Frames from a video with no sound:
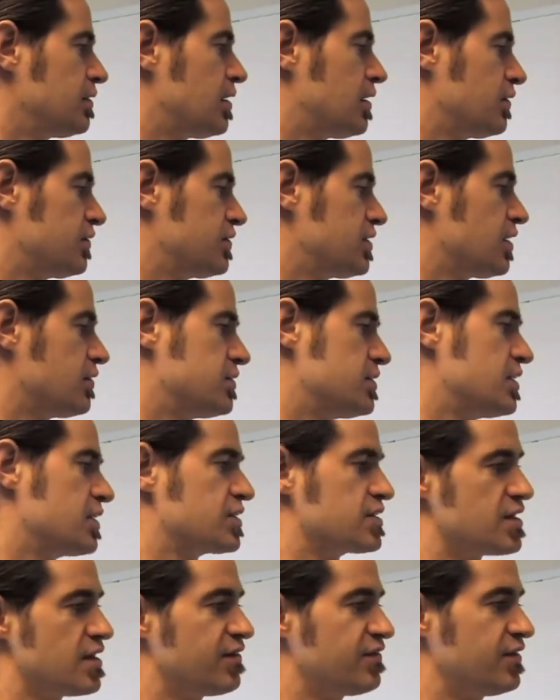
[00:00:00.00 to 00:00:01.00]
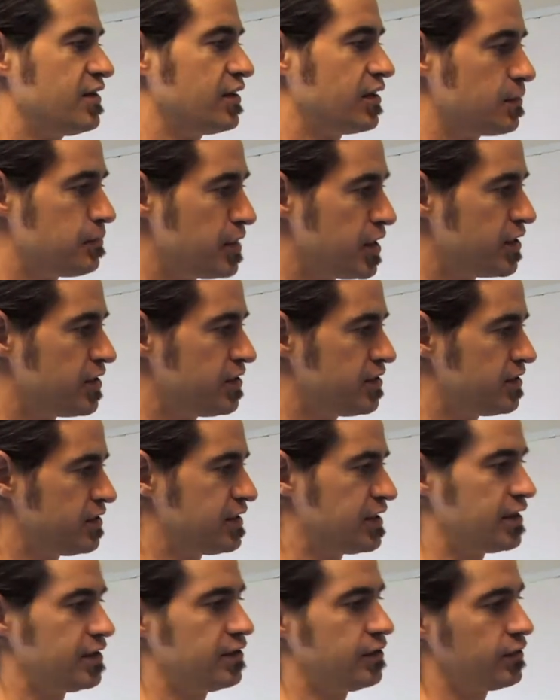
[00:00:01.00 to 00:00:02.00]
TxF that it committed,
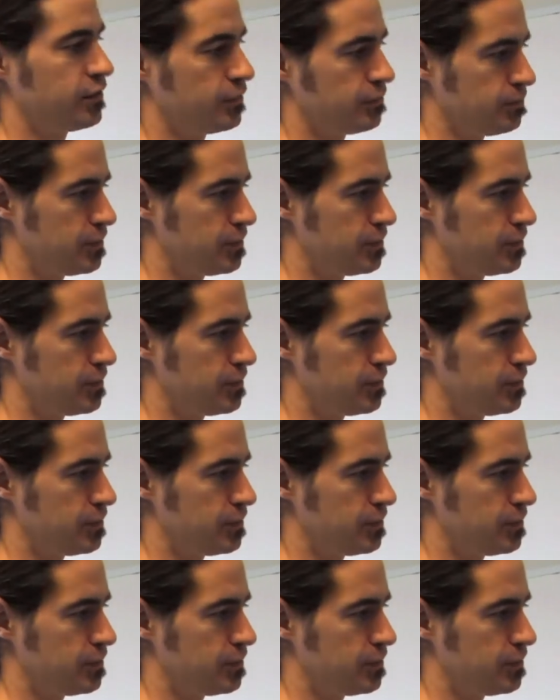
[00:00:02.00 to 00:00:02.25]
and then it'll